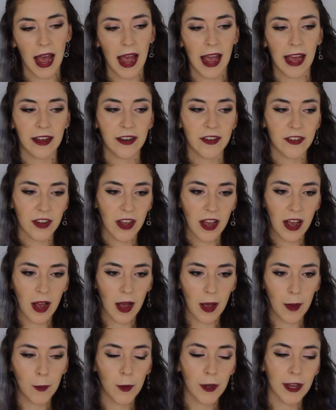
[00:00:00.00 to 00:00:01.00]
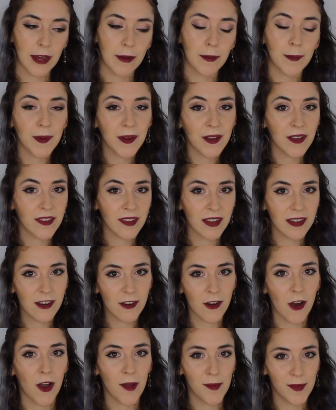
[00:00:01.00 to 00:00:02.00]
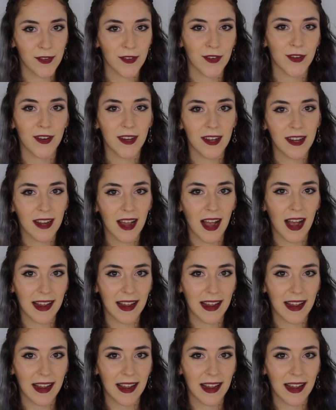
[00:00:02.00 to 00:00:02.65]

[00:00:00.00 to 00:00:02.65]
And okay, because I did homeschooling,